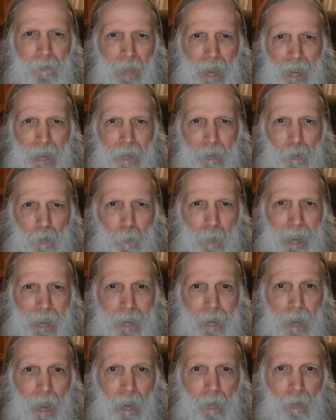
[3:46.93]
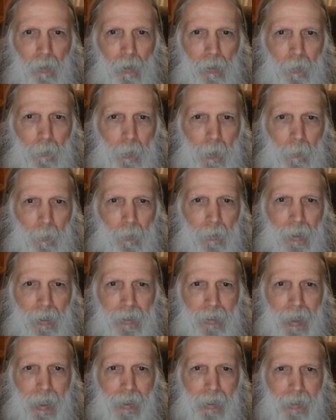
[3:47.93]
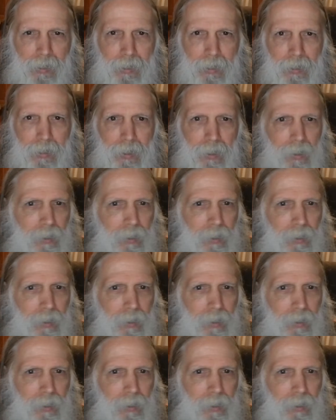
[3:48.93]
values based on all the people they test.